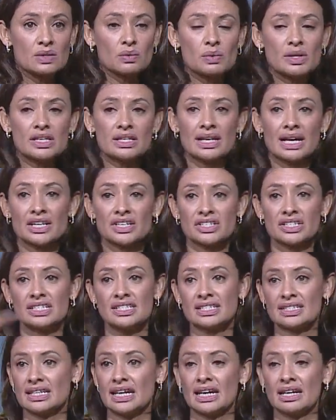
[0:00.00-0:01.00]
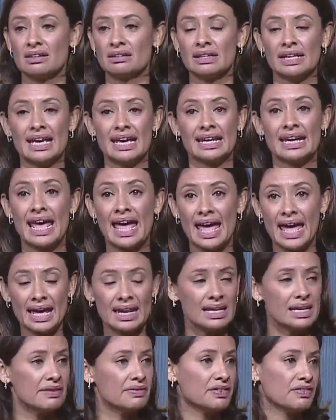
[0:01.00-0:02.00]
we can actually scale in
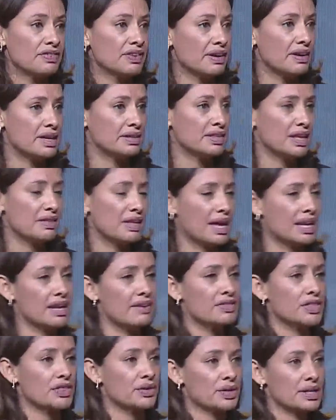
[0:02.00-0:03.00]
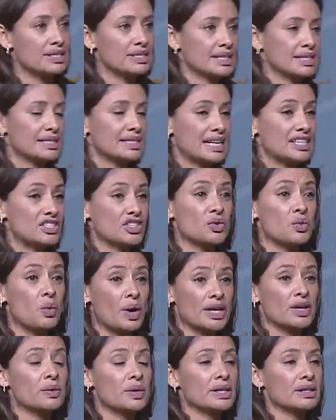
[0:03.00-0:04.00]
any of the 36 states
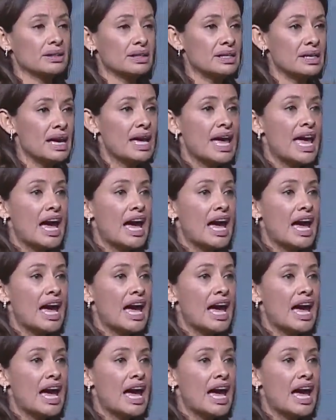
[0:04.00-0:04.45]
quite quickly,